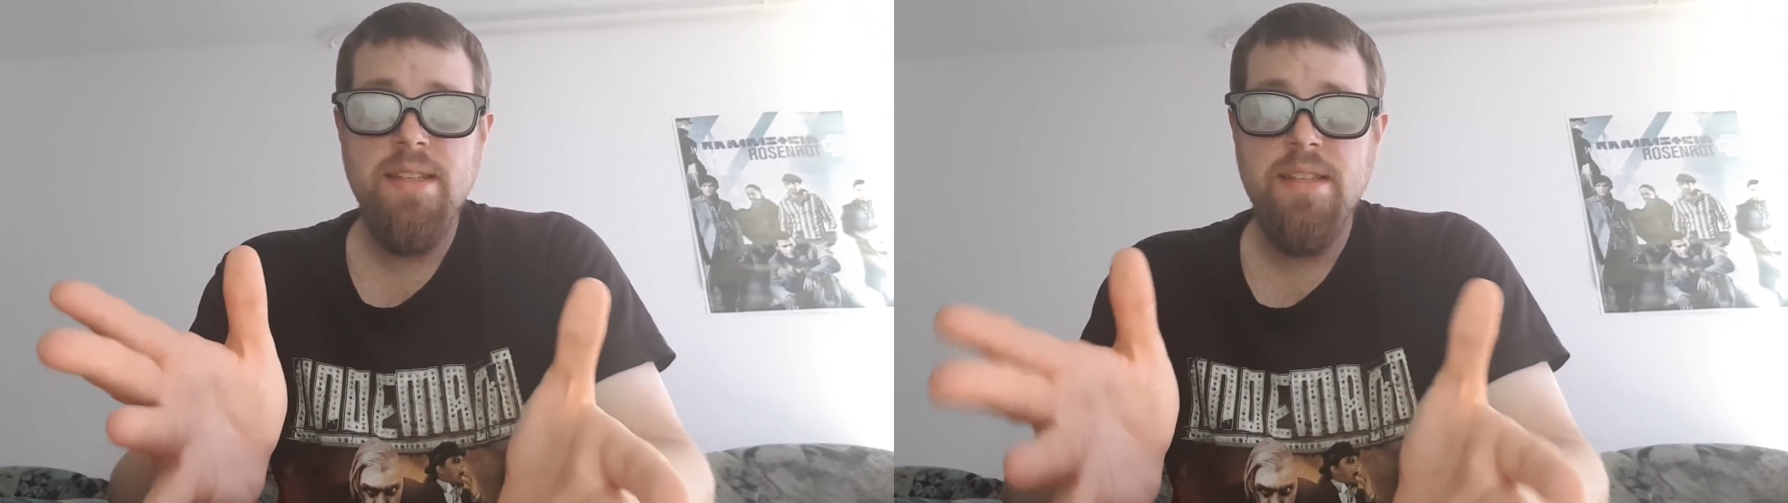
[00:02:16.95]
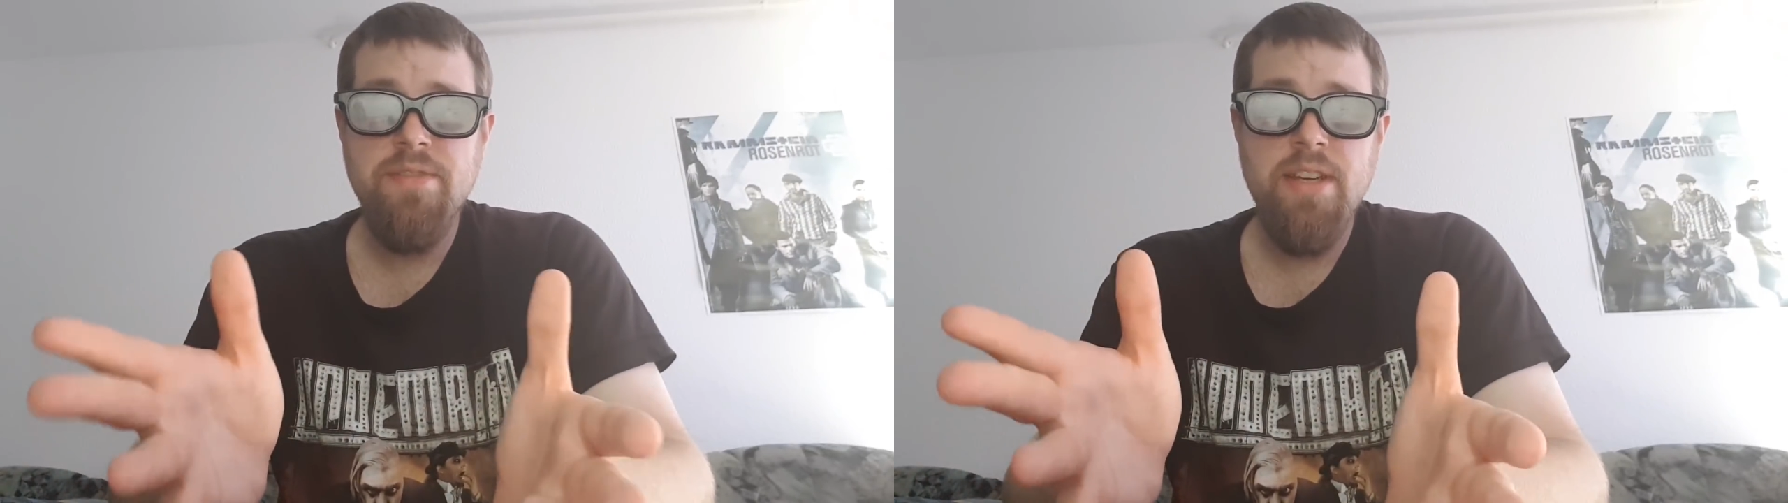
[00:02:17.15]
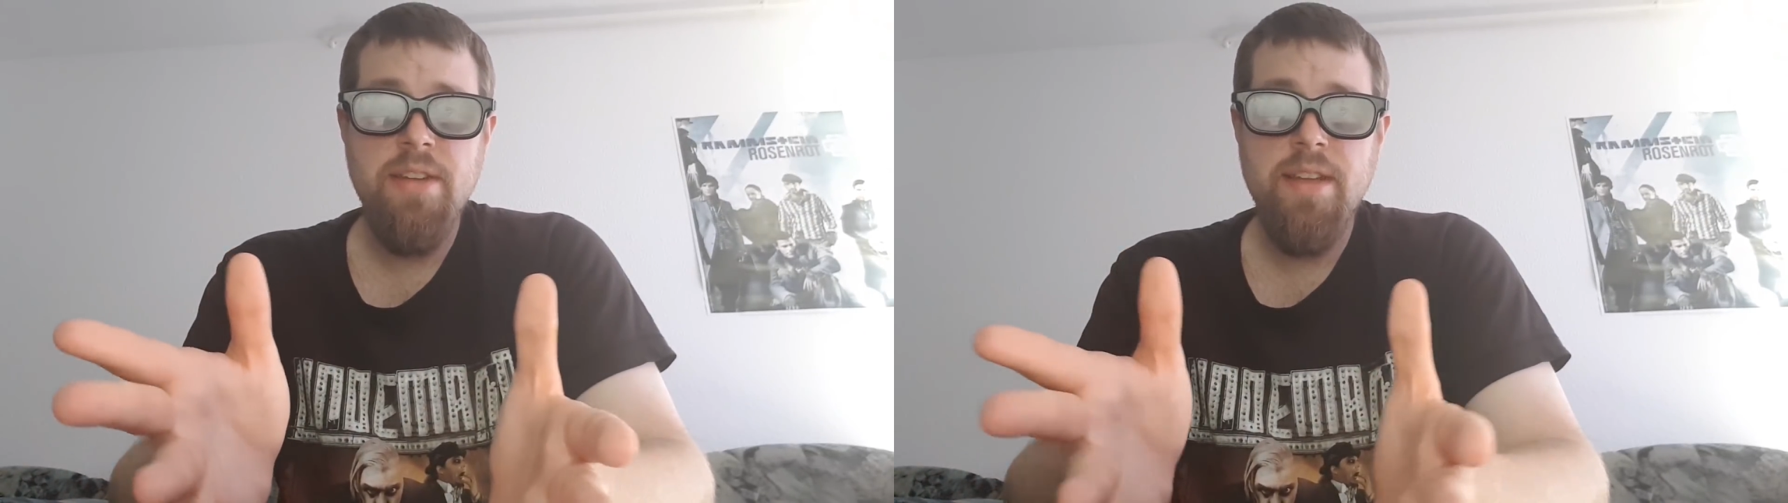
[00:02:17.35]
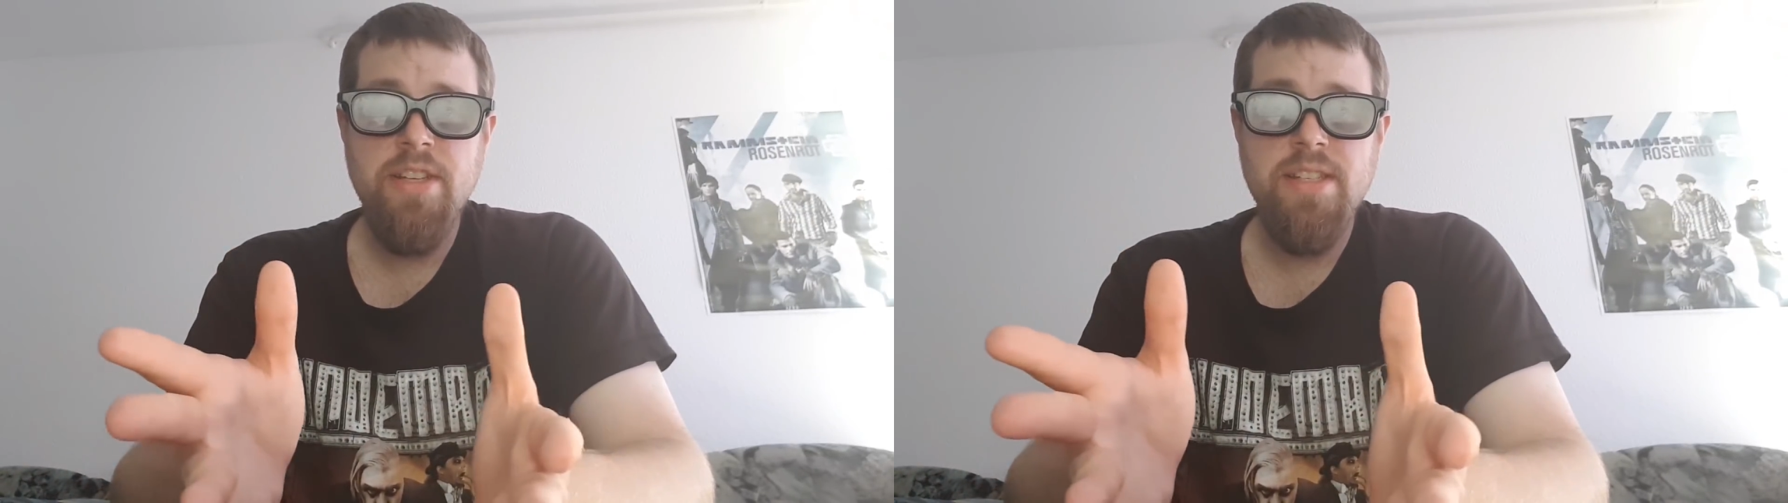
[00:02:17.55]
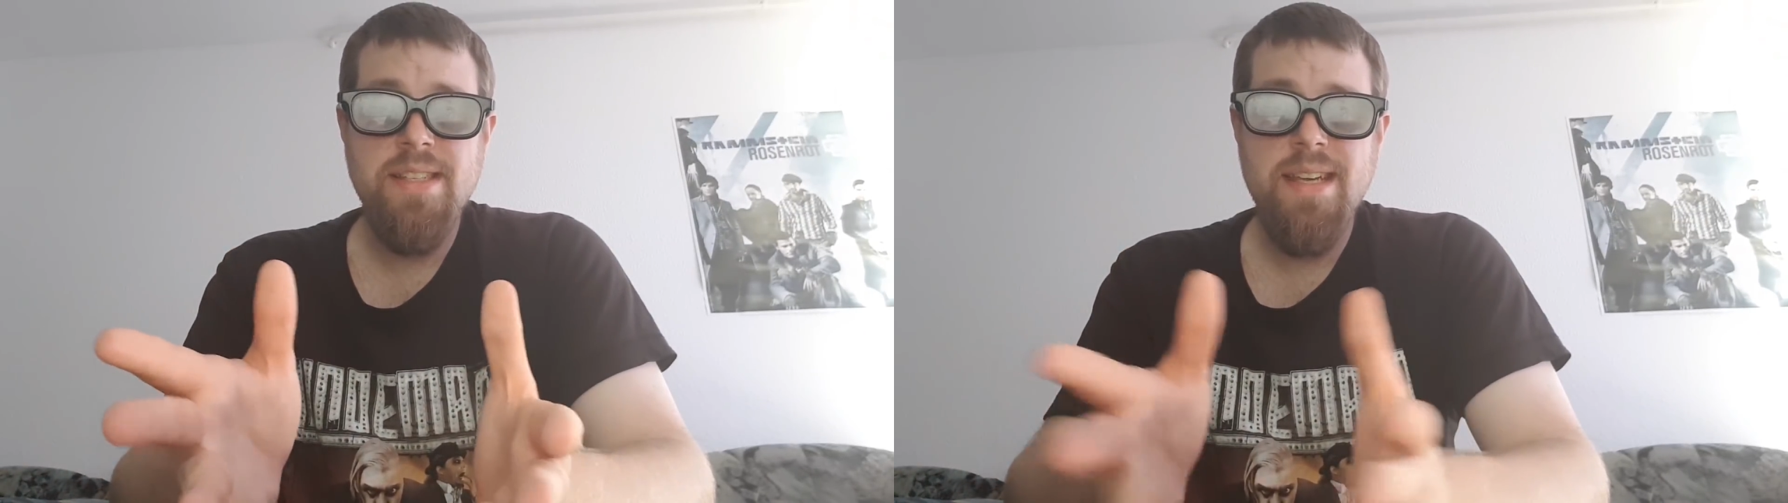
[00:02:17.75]
in this video that
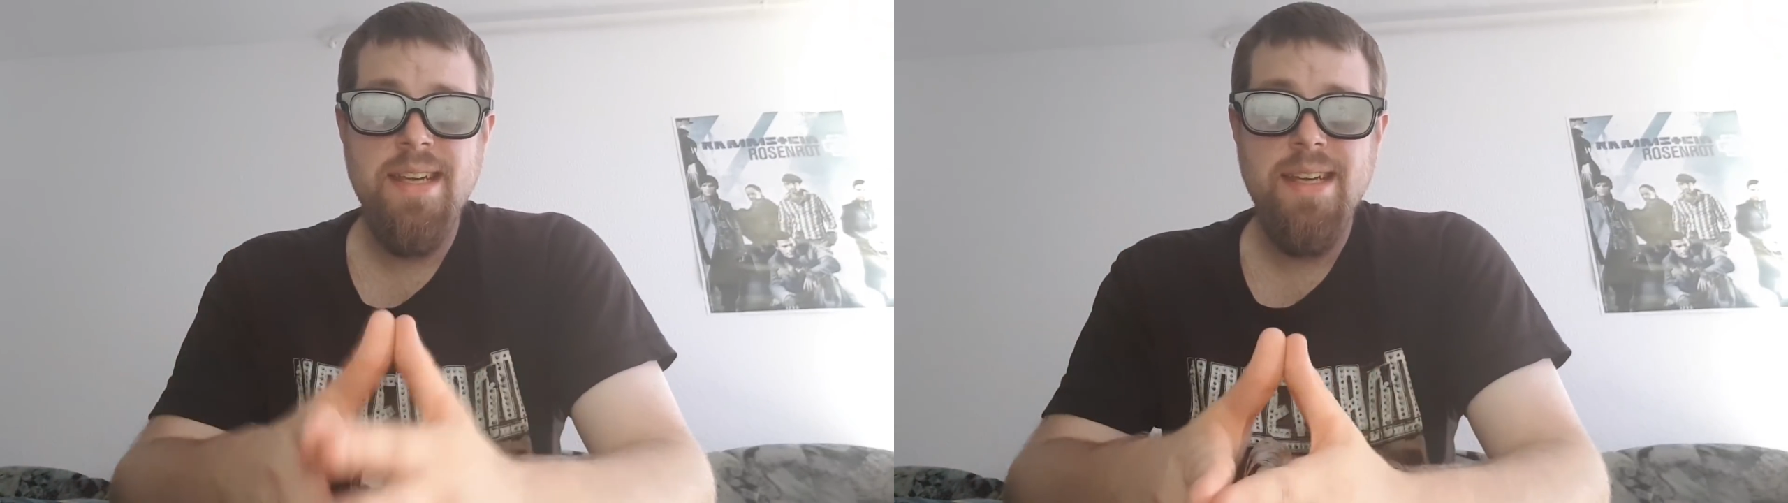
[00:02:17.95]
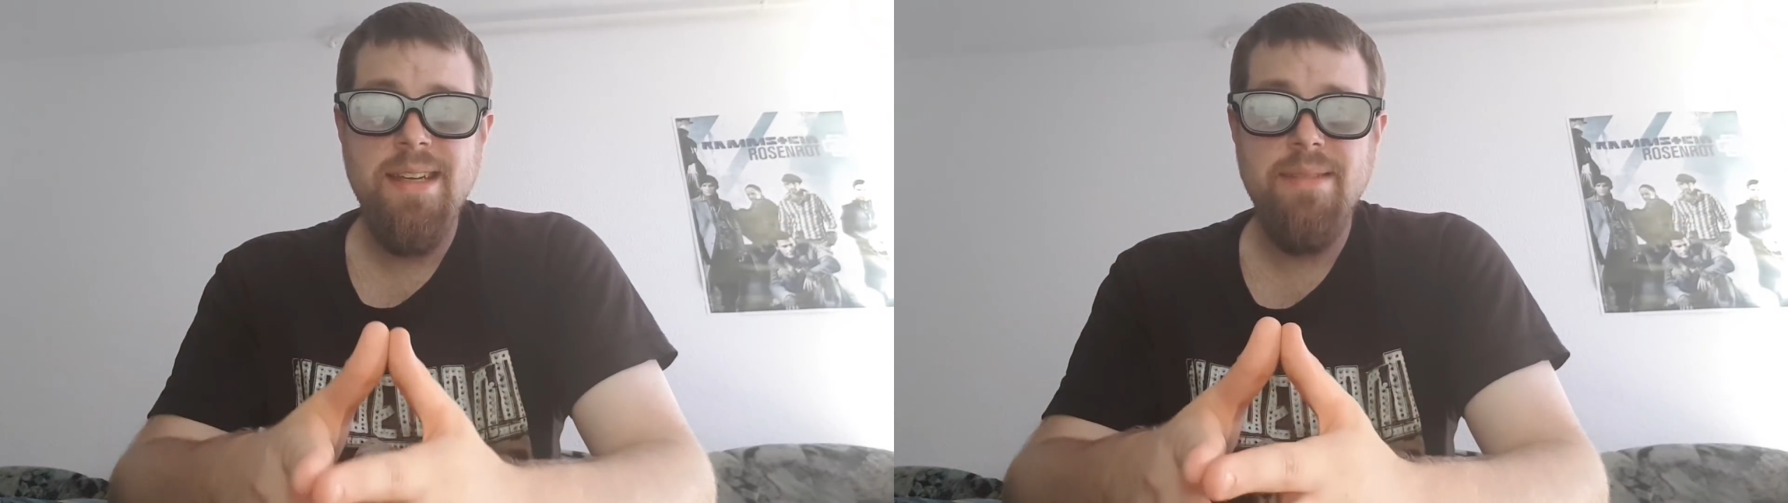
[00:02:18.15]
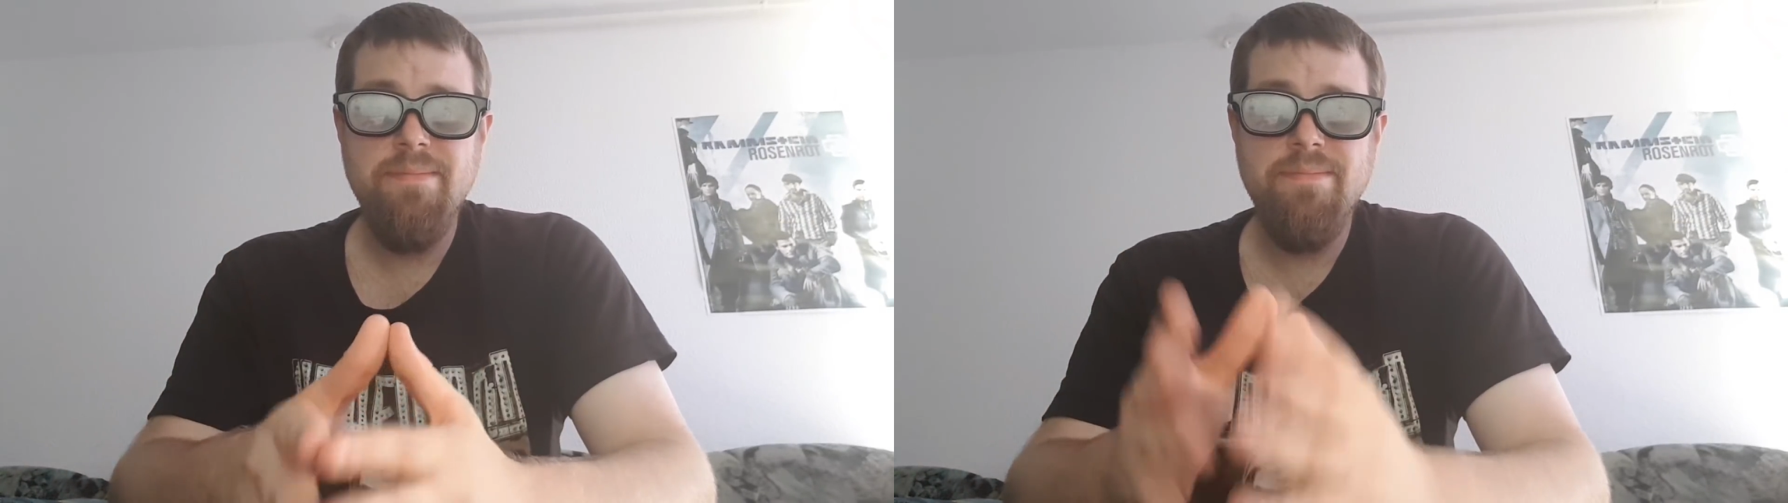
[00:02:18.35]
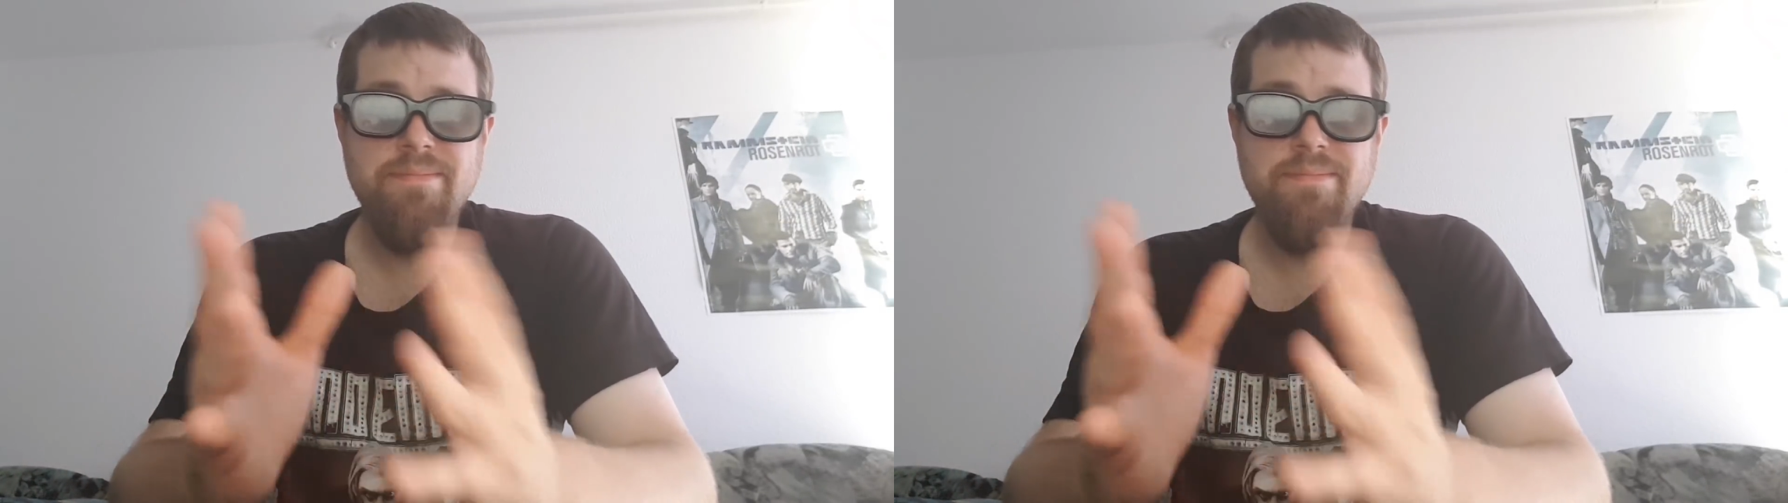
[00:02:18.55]
just say,